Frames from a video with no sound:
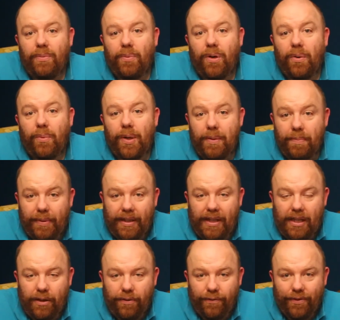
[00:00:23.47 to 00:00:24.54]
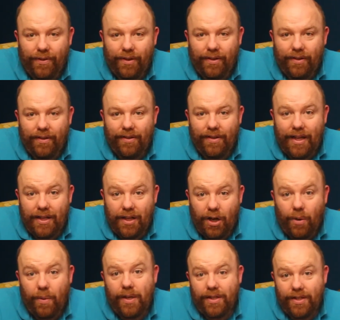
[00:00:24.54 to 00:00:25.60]
why we believe they
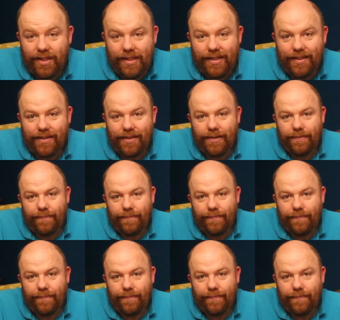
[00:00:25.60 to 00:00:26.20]
coexist.